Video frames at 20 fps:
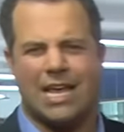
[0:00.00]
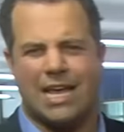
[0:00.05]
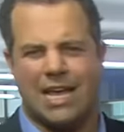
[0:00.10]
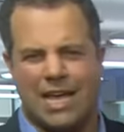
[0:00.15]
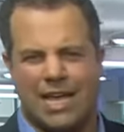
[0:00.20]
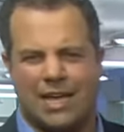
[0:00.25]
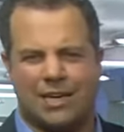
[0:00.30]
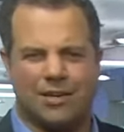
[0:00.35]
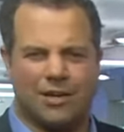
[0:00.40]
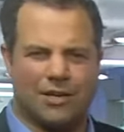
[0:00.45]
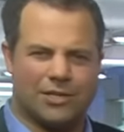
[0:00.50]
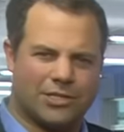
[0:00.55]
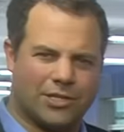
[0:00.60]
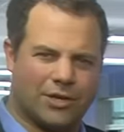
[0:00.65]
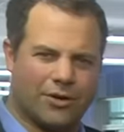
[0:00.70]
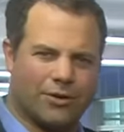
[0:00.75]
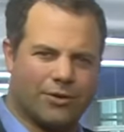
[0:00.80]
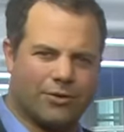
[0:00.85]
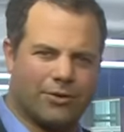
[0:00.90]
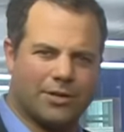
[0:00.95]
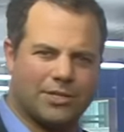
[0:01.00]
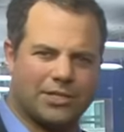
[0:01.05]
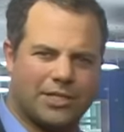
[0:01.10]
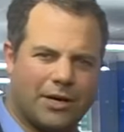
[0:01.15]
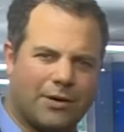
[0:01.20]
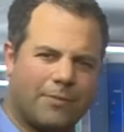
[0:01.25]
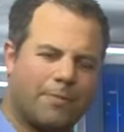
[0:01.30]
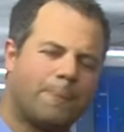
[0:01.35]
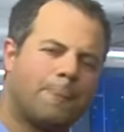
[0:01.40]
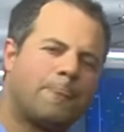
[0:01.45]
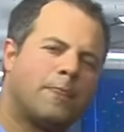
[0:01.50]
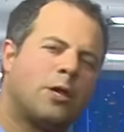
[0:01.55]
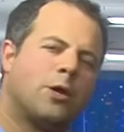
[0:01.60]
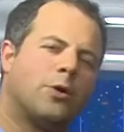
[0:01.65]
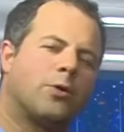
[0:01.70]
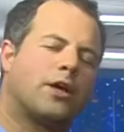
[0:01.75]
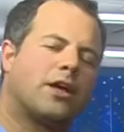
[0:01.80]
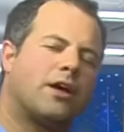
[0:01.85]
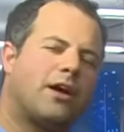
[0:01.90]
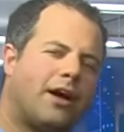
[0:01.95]
in a Toro Rosso
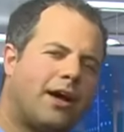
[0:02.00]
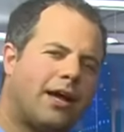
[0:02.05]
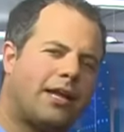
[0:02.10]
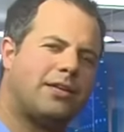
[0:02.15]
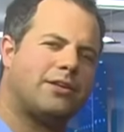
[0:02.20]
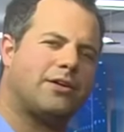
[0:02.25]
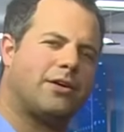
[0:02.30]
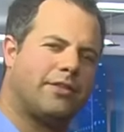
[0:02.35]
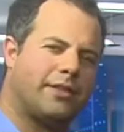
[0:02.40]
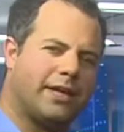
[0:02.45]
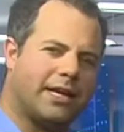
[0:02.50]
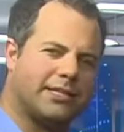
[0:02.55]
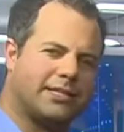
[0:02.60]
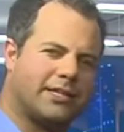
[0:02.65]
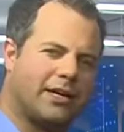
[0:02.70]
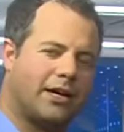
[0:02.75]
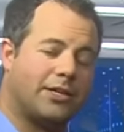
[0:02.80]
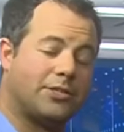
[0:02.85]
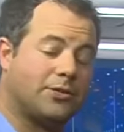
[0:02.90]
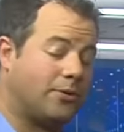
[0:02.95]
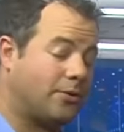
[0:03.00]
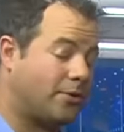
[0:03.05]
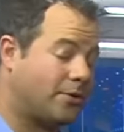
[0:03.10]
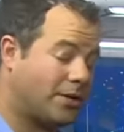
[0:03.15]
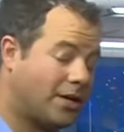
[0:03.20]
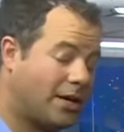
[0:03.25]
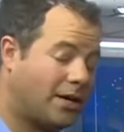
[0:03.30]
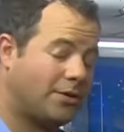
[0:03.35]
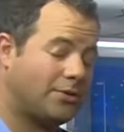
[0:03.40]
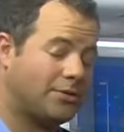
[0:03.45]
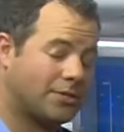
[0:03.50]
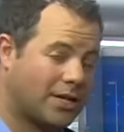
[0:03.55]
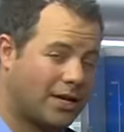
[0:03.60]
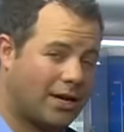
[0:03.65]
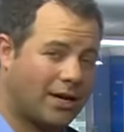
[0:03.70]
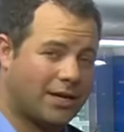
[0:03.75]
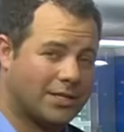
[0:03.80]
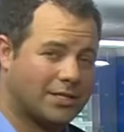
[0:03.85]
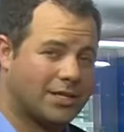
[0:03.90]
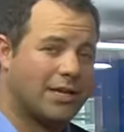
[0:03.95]
who are kind on their tyres or whose
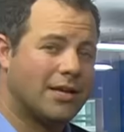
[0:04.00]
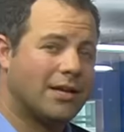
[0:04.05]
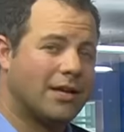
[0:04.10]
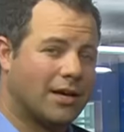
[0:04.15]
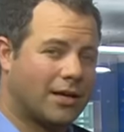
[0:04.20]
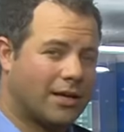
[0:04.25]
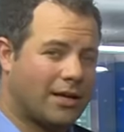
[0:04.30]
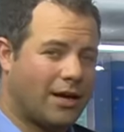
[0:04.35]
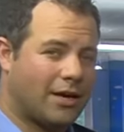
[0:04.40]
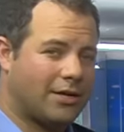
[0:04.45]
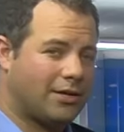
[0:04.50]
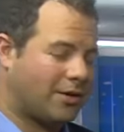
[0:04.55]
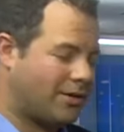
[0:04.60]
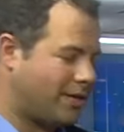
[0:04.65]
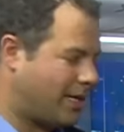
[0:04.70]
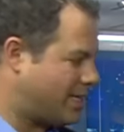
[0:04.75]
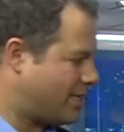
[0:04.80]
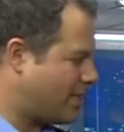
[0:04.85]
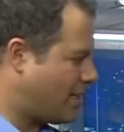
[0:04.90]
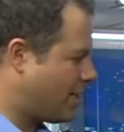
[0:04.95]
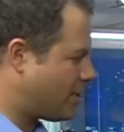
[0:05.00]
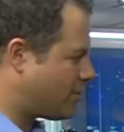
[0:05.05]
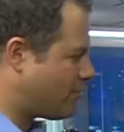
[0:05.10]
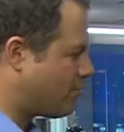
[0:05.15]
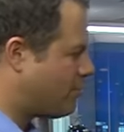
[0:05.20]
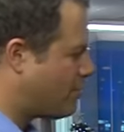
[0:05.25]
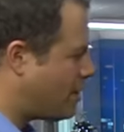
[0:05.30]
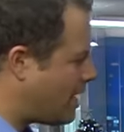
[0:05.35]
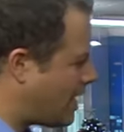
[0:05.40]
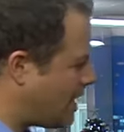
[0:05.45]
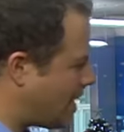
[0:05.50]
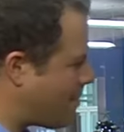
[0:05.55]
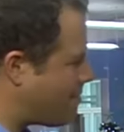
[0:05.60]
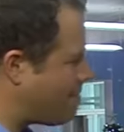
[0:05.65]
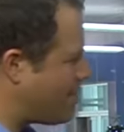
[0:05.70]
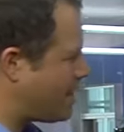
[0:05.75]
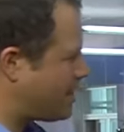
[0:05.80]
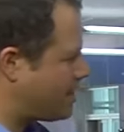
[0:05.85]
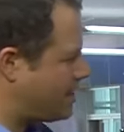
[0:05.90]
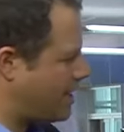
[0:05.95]
cars are kind on their tyres, really
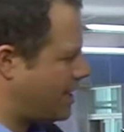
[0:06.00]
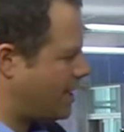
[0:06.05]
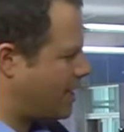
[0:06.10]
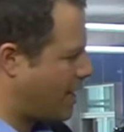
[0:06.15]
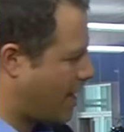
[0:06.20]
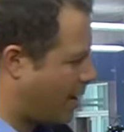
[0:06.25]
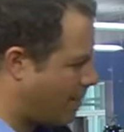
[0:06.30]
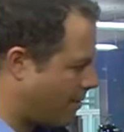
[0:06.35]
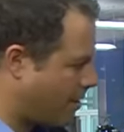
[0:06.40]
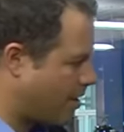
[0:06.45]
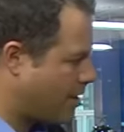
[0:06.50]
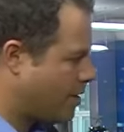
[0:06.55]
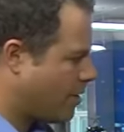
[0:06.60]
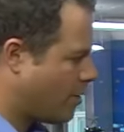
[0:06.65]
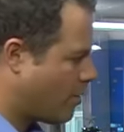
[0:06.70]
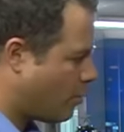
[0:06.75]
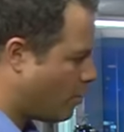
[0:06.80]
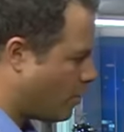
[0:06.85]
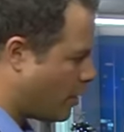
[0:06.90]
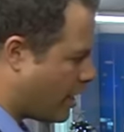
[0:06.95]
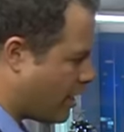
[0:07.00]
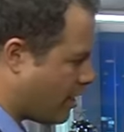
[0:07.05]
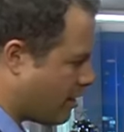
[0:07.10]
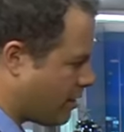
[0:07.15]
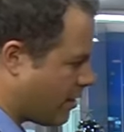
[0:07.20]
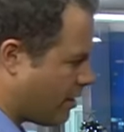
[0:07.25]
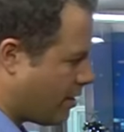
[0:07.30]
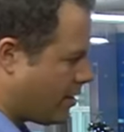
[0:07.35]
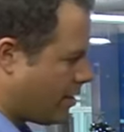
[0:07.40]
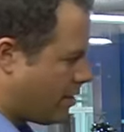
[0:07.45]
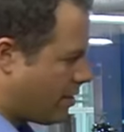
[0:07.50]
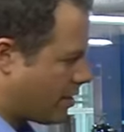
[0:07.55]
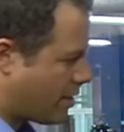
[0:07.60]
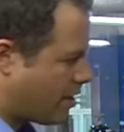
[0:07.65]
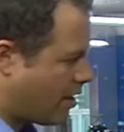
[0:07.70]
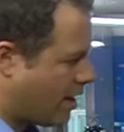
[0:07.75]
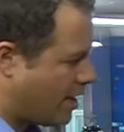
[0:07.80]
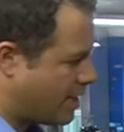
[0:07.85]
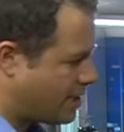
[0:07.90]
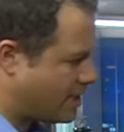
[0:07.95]
mixing it up with the
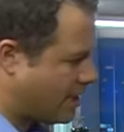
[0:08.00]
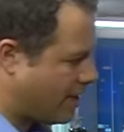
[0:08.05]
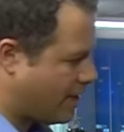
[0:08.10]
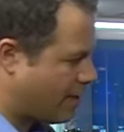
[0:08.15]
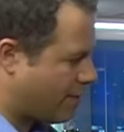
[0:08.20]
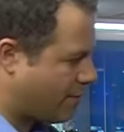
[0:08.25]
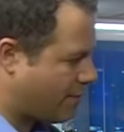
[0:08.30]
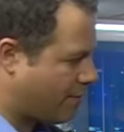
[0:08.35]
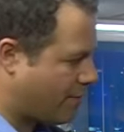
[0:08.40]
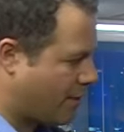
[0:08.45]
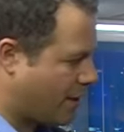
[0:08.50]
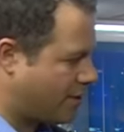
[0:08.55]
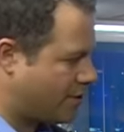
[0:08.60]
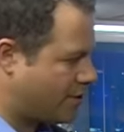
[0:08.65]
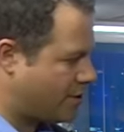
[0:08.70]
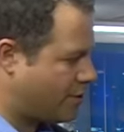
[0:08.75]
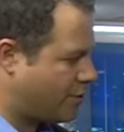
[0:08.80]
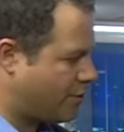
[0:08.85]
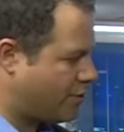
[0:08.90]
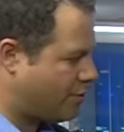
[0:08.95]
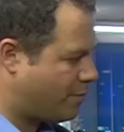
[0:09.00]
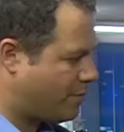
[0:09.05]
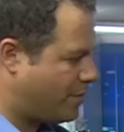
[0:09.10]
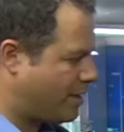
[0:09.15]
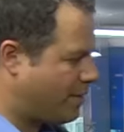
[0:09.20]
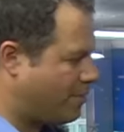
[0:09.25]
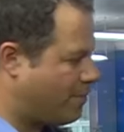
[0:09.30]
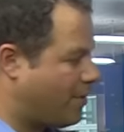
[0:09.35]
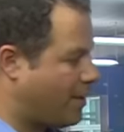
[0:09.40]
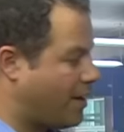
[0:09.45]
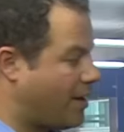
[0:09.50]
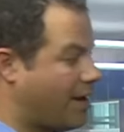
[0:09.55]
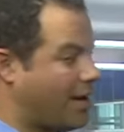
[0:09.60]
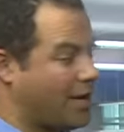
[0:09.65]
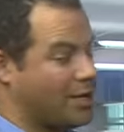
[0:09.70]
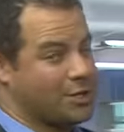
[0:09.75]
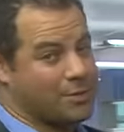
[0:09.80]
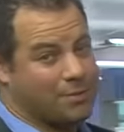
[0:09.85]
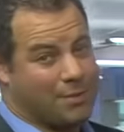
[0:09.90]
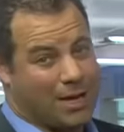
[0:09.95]
guys at the front who have been
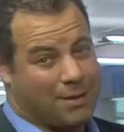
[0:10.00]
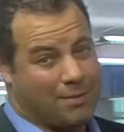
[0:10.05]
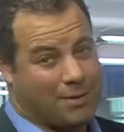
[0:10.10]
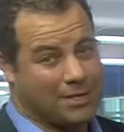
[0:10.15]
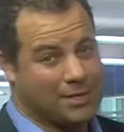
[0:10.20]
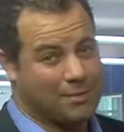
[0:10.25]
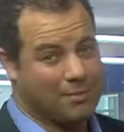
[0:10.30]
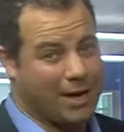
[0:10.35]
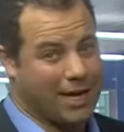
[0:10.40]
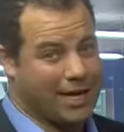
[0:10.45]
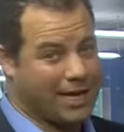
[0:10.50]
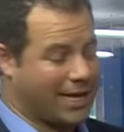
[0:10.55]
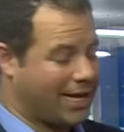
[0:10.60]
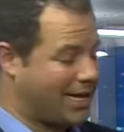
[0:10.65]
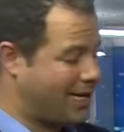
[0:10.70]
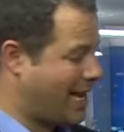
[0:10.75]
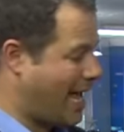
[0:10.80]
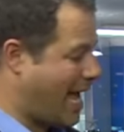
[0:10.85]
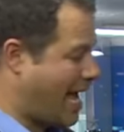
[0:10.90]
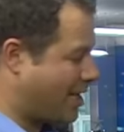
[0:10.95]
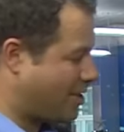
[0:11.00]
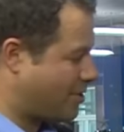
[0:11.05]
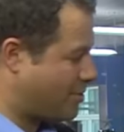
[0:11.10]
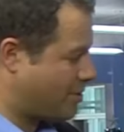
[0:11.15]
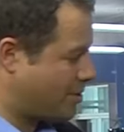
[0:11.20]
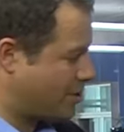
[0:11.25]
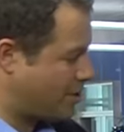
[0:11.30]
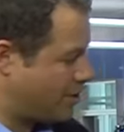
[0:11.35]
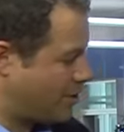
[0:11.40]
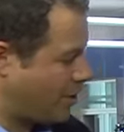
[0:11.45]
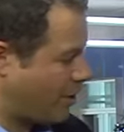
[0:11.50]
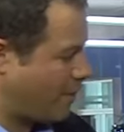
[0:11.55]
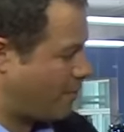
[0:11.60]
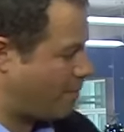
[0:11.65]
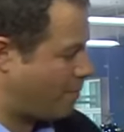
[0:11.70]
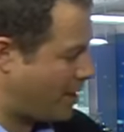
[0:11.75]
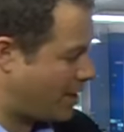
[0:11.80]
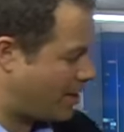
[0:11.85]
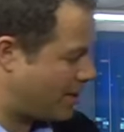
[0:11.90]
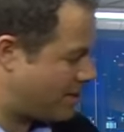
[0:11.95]
obliged maybe to make an extra stop
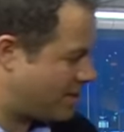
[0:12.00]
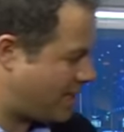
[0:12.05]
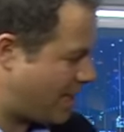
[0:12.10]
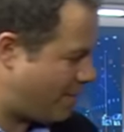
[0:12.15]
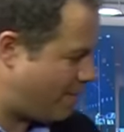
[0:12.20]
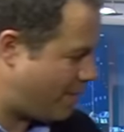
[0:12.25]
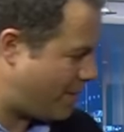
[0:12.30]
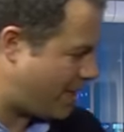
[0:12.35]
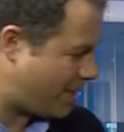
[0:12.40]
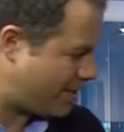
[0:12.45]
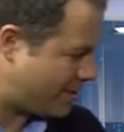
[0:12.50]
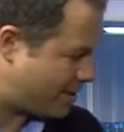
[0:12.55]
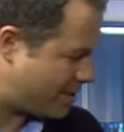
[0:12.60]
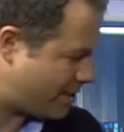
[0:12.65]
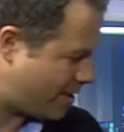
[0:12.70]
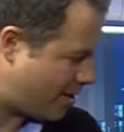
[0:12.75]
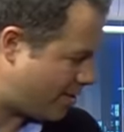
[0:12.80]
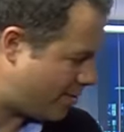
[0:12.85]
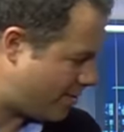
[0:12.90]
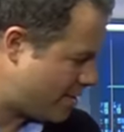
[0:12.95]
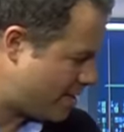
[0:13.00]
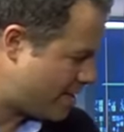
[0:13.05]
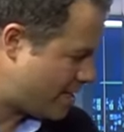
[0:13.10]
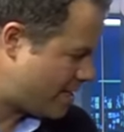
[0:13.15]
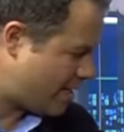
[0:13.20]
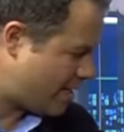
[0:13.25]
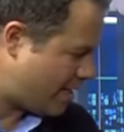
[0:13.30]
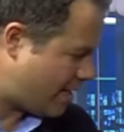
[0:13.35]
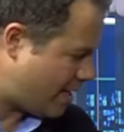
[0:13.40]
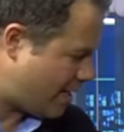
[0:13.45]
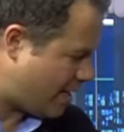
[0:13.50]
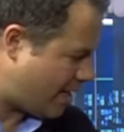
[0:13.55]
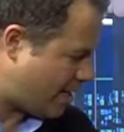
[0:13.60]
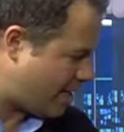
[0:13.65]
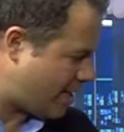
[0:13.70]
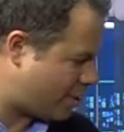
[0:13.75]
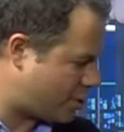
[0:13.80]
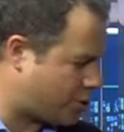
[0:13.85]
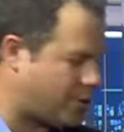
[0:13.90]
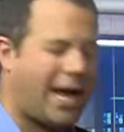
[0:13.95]
because they're being so uh,
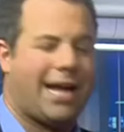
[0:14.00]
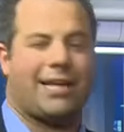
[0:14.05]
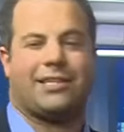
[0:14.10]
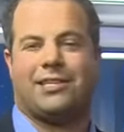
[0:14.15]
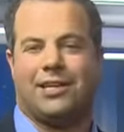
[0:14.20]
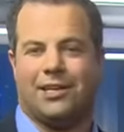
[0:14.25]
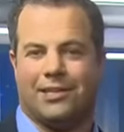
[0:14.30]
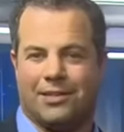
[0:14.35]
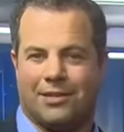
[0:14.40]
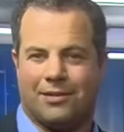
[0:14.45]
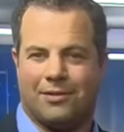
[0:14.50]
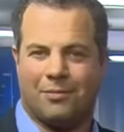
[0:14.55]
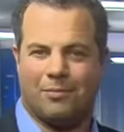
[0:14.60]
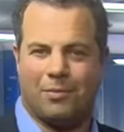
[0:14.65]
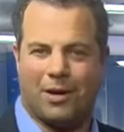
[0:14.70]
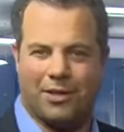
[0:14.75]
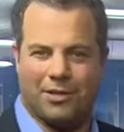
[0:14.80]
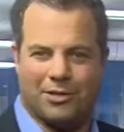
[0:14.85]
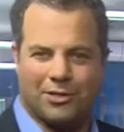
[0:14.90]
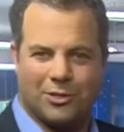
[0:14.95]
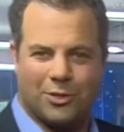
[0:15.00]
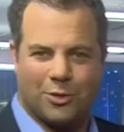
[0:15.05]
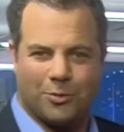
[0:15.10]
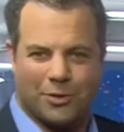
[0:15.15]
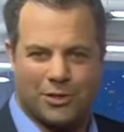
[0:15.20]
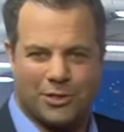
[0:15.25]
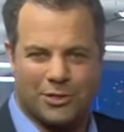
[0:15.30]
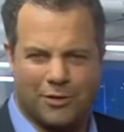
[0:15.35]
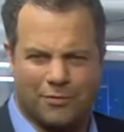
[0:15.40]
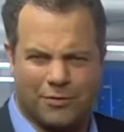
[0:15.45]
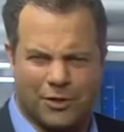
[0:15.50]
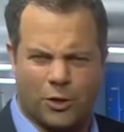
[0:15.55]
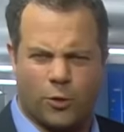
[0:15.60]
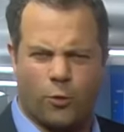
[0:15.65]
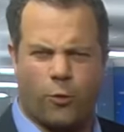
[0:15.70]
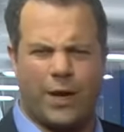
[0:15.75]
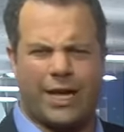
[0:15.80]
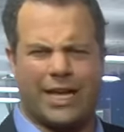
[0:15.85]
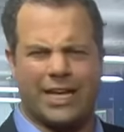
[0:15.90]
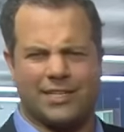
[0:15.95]
attracted by the super soft, the
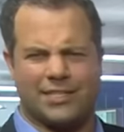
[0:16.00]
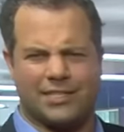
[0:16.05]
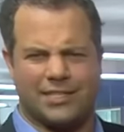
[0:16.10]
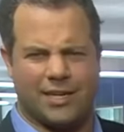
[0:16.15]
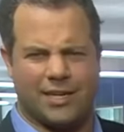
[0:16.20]
quickest